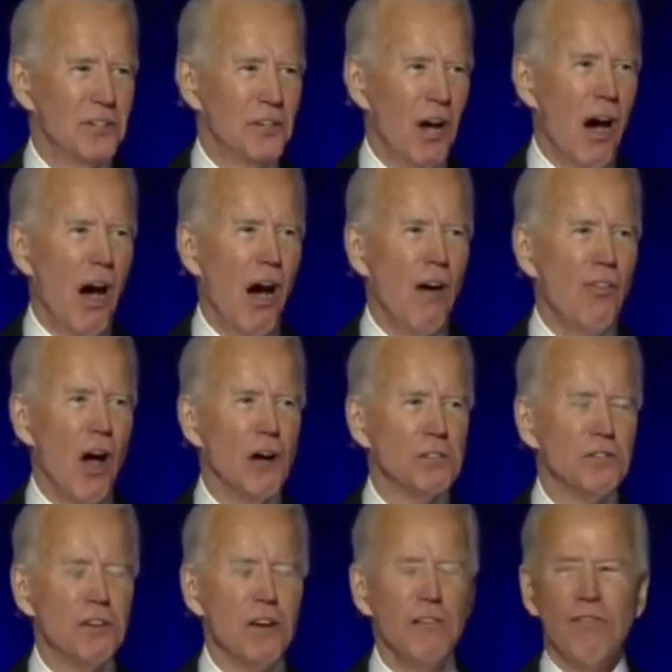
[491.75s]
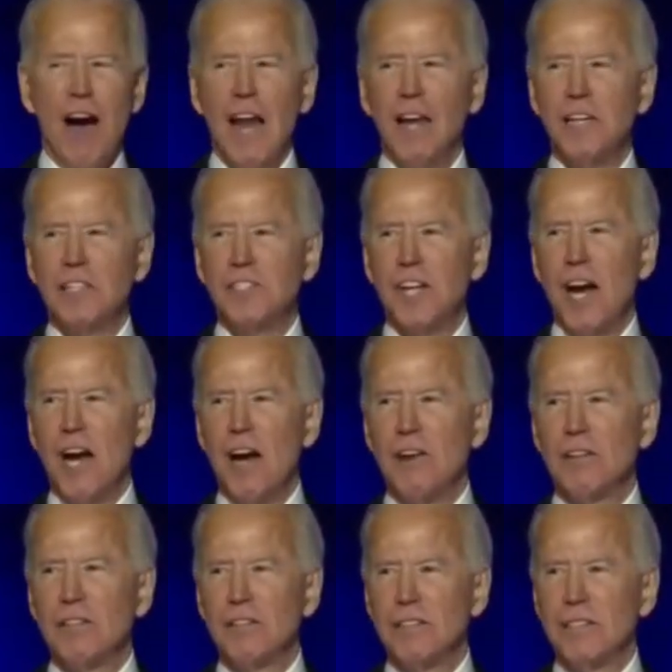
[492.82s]
For all those of you who
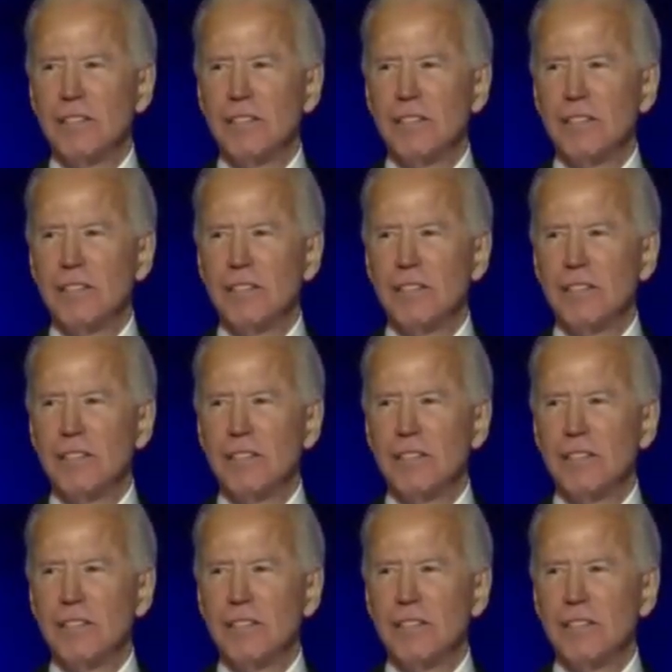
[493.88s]
volunteered